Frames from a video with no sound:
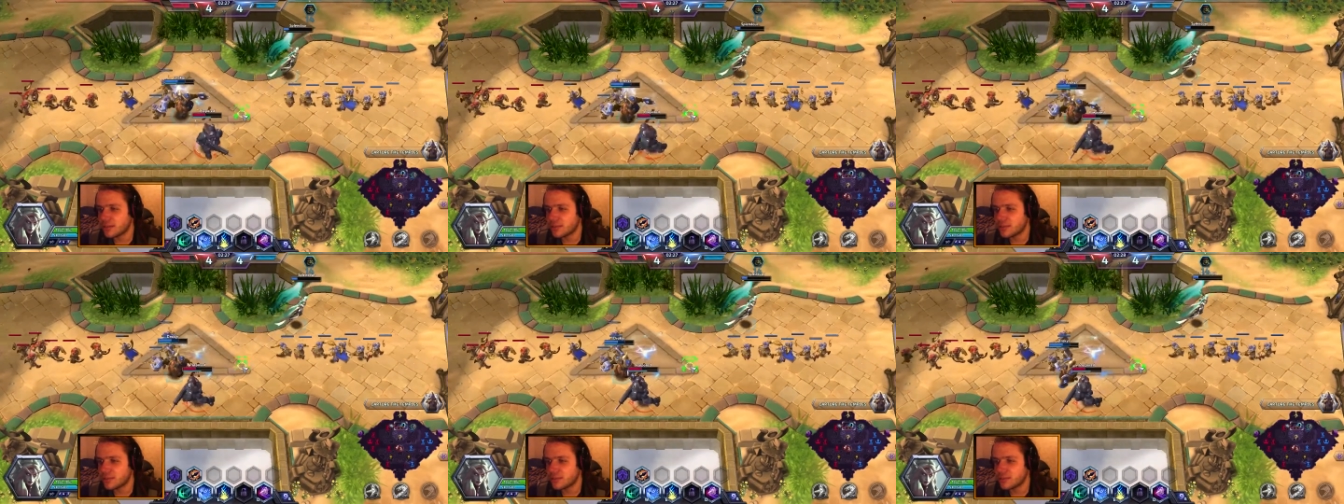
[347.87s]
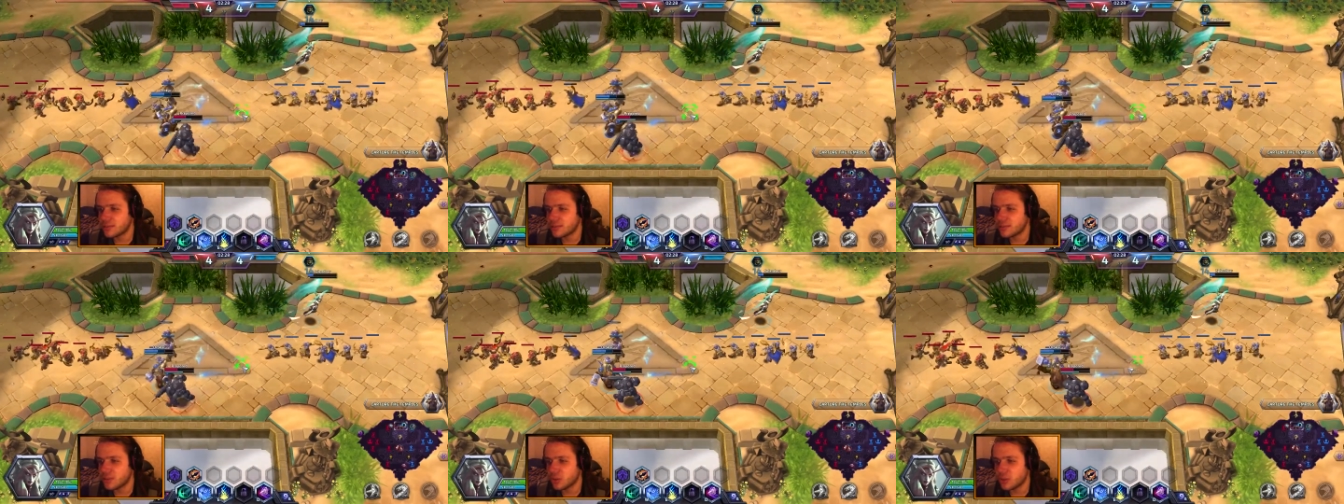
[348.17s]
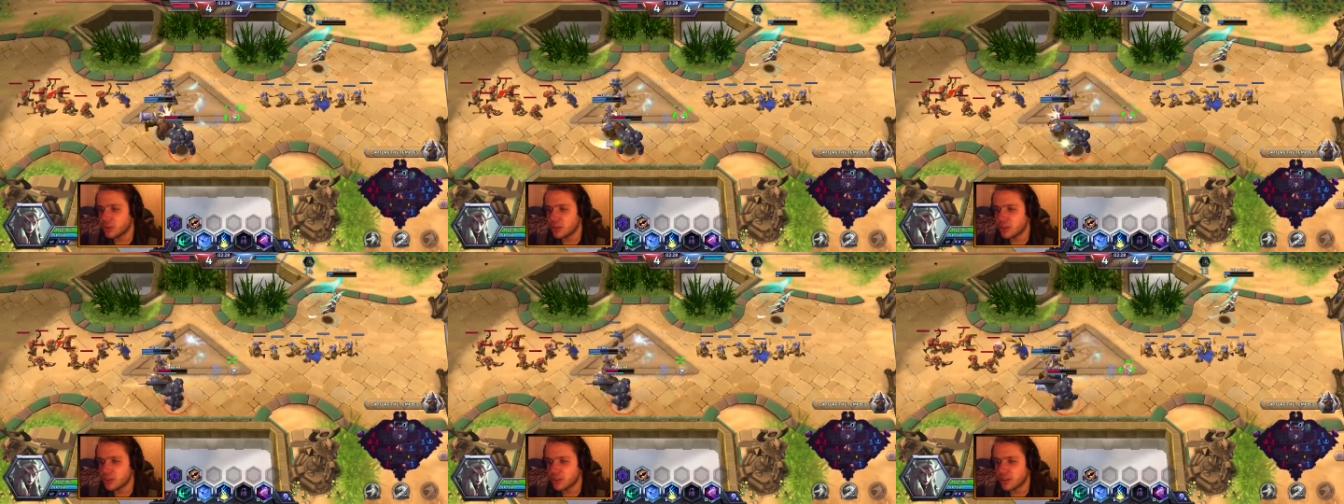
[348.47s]
Hmm, more
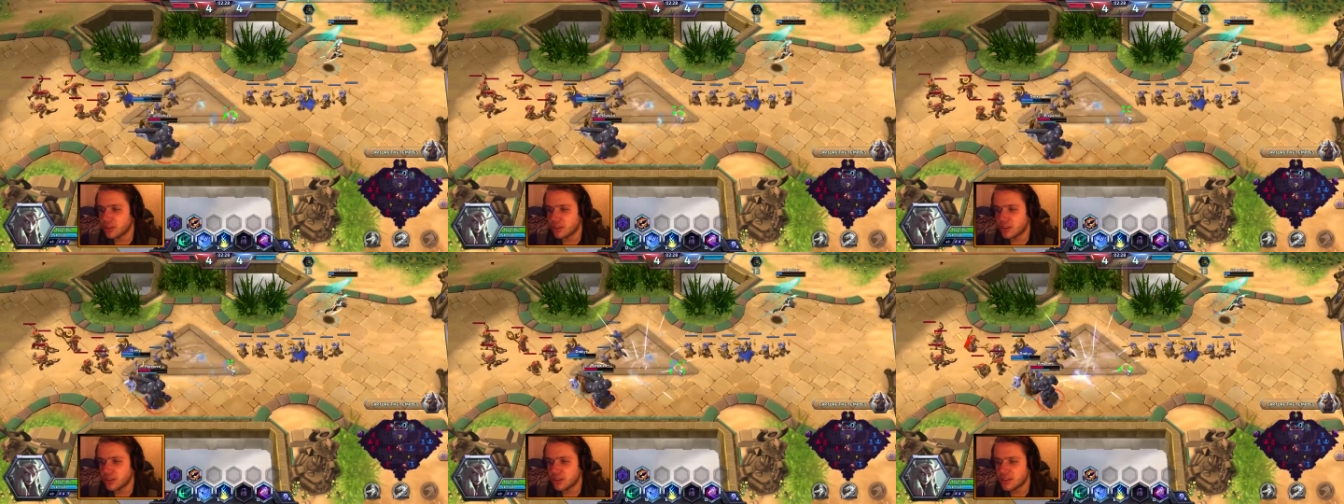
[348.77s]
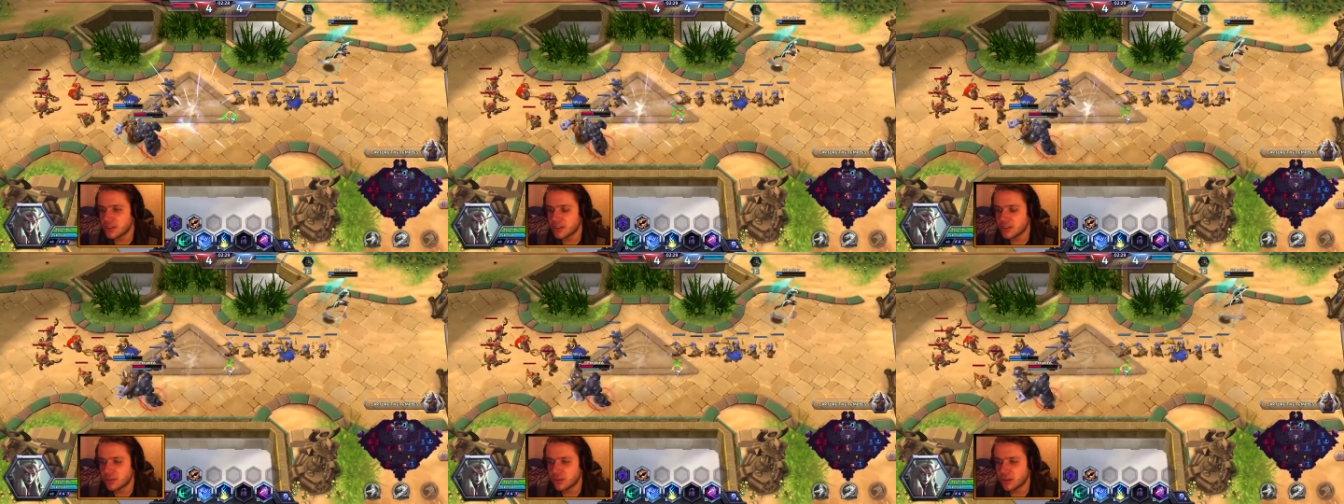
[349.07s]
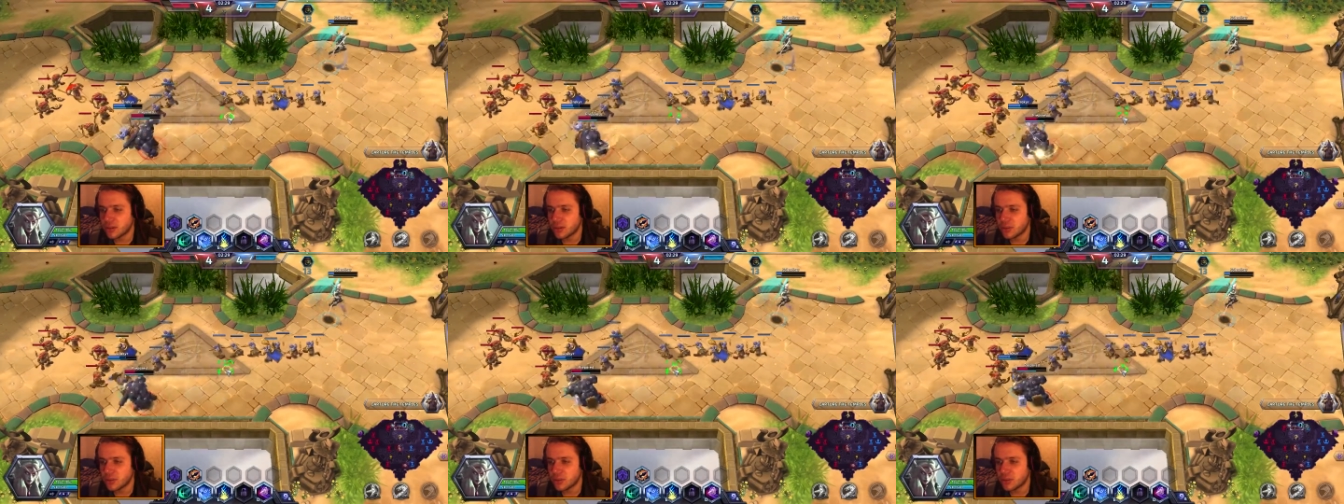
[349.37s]
than is contesting
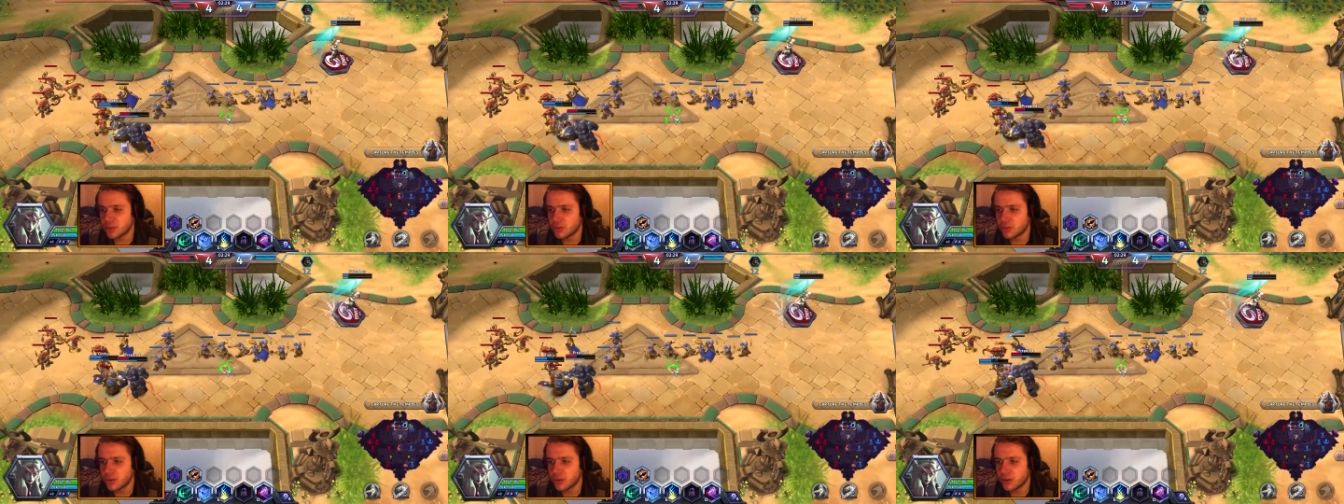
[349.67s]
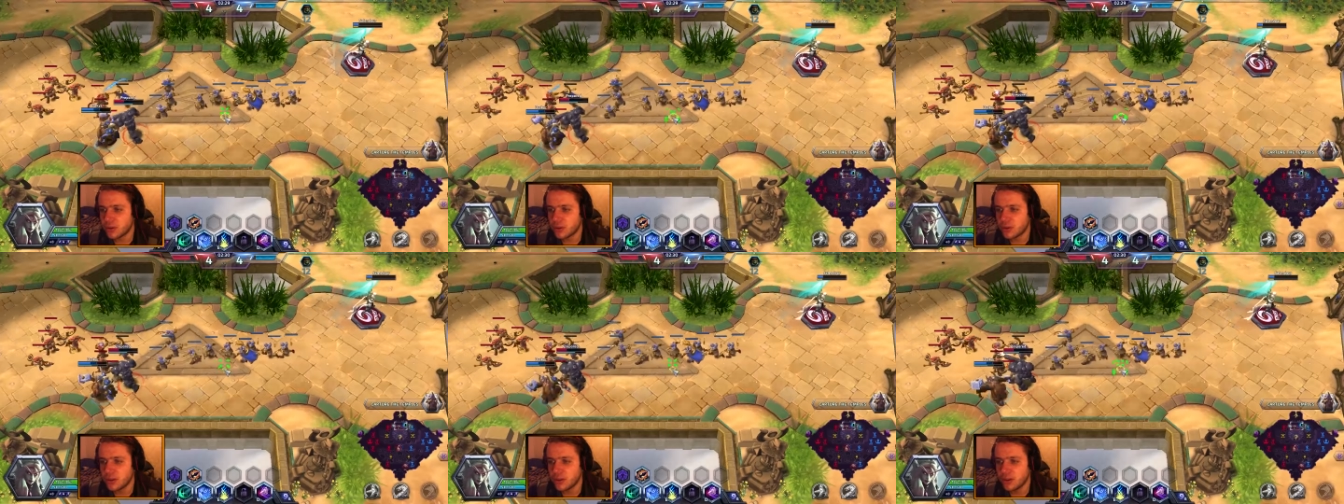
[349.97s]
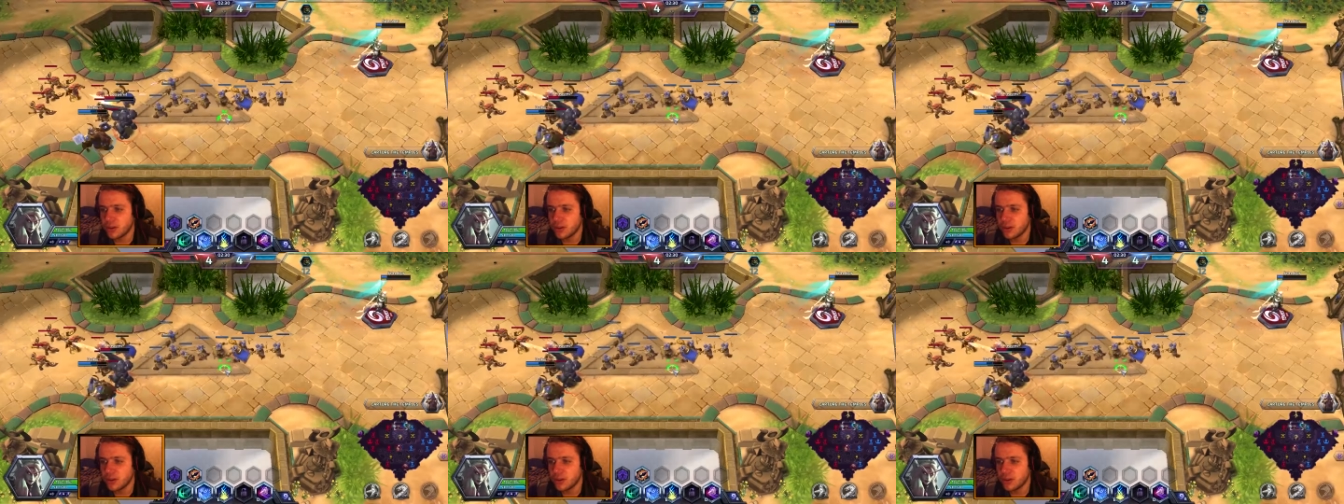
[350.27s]
Raynor pretty well.